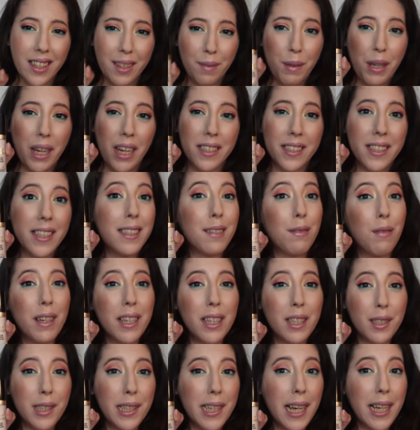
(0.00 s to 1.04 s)
because this one
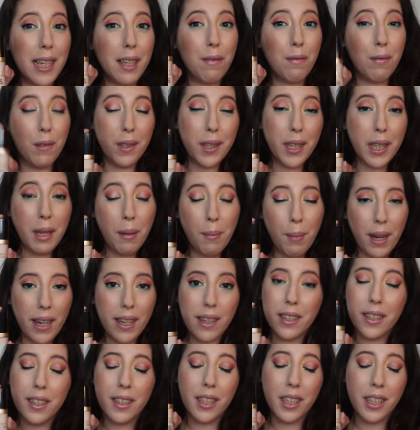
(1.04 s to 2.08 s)
is getting really
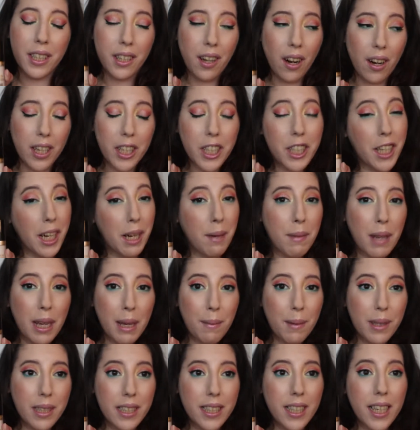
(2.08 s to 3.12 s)
compared to the Tarte Shape
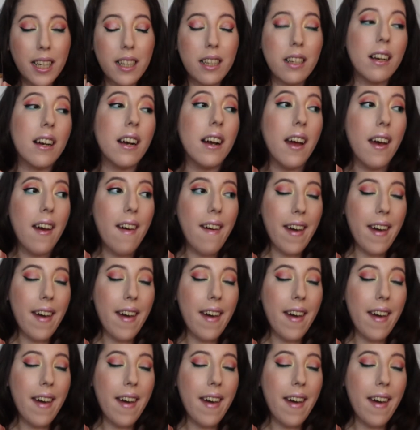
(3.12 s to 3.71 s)
Tape Concealer